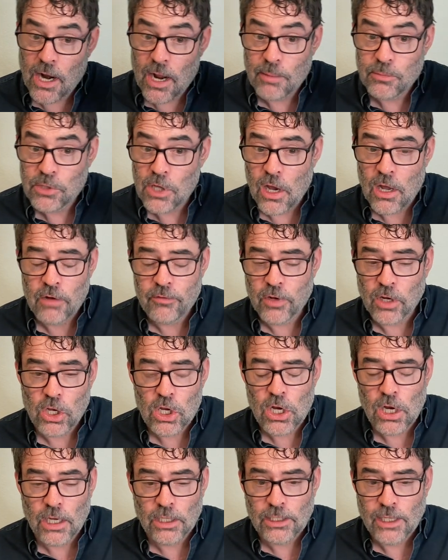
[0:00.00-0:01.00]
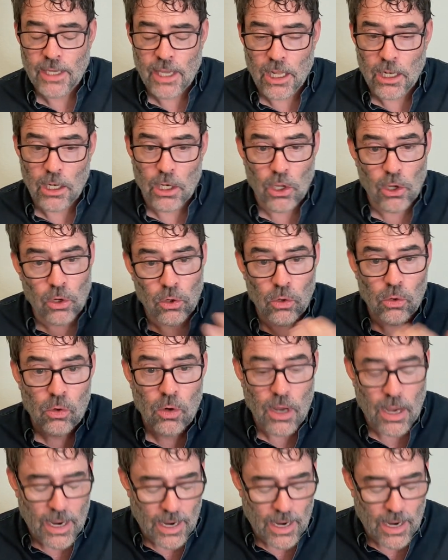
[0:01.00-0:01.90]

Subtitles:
I'm Donovan Conley. Hello.